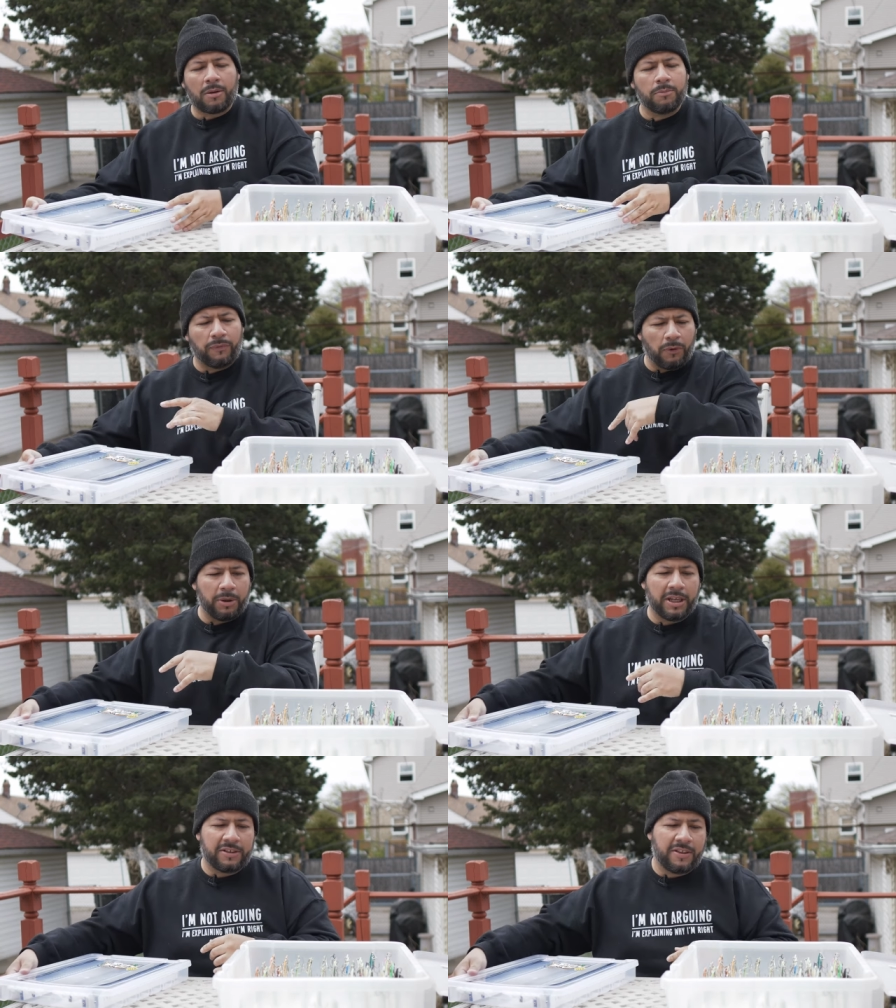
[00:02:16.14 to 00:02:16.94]
Before
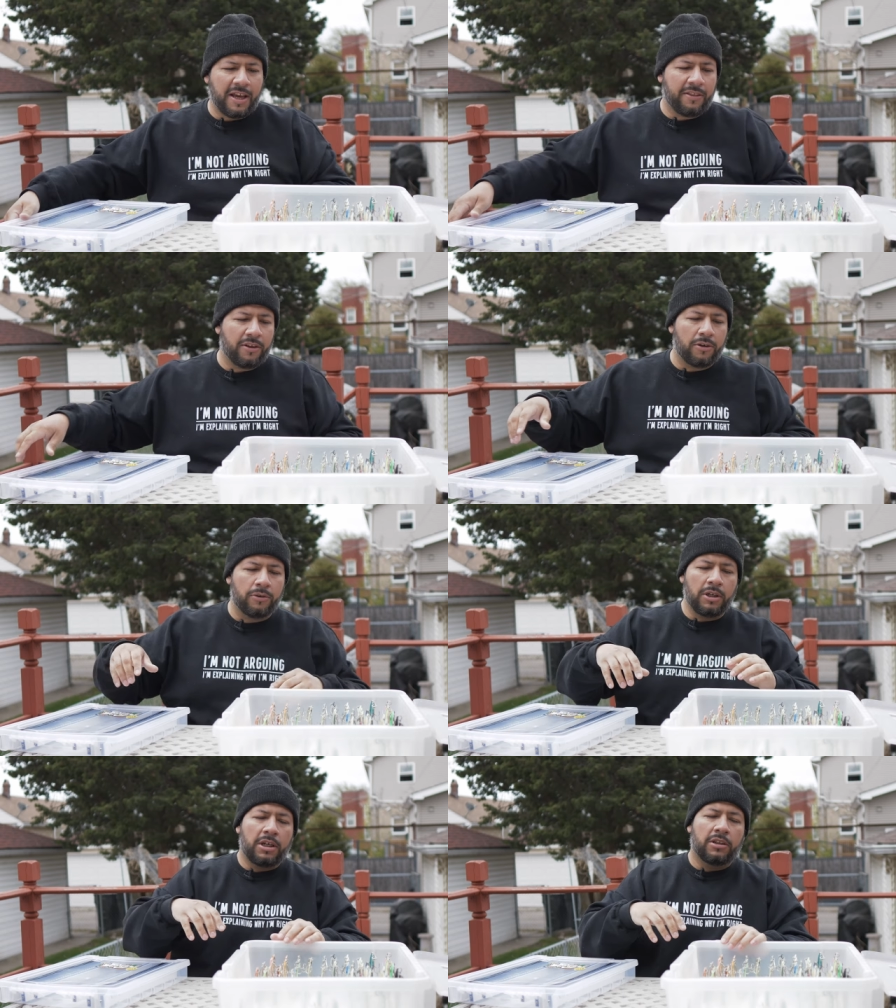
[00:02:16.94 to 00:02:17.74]
we get to that
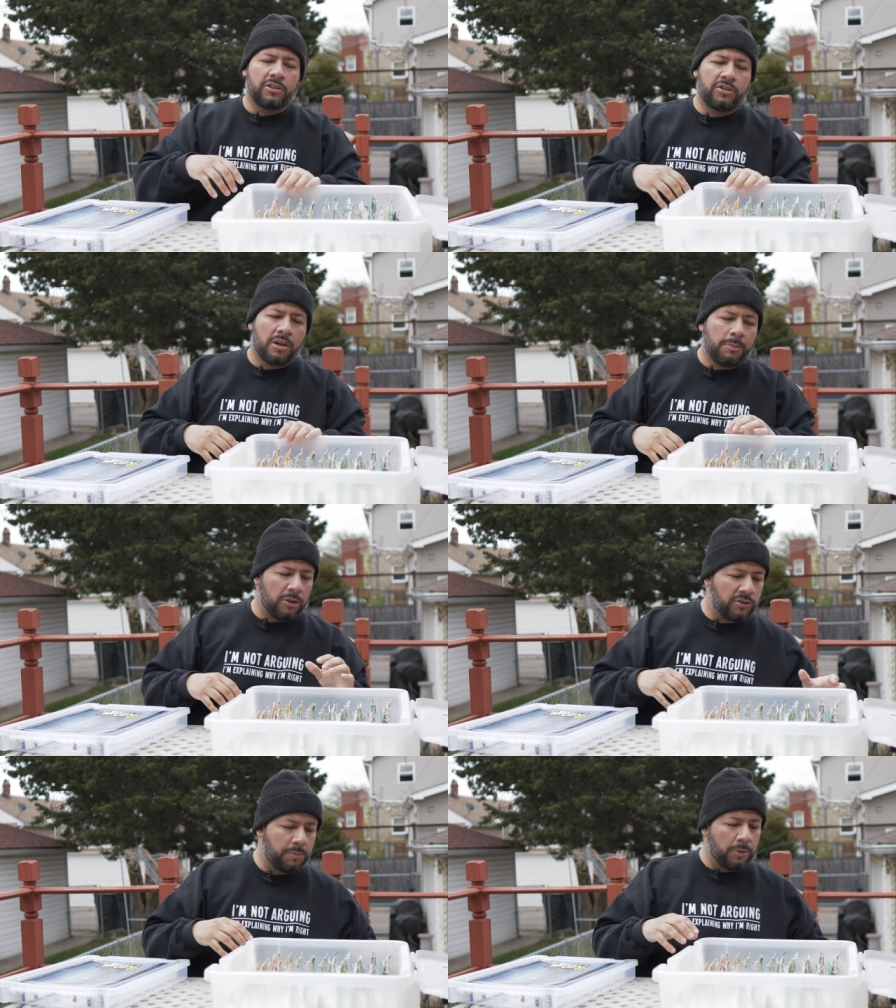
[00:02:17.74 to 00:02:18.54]
though, let's talk
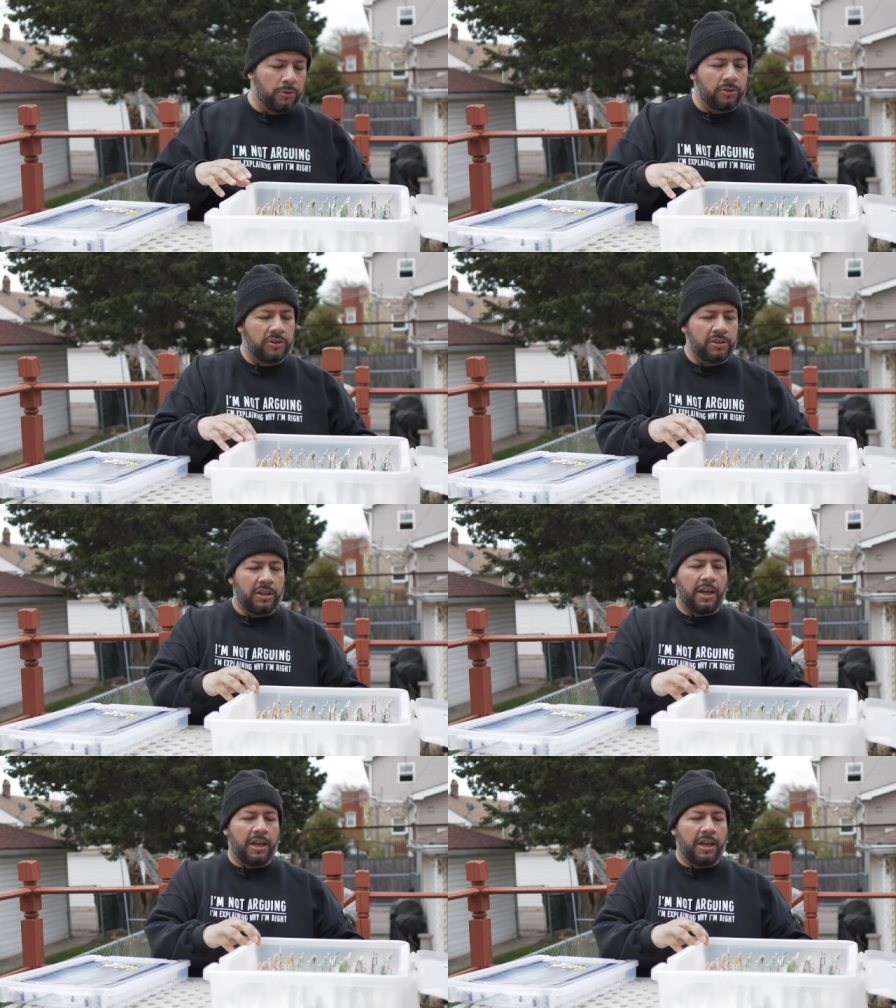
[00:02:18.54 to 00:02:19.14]
about spoons.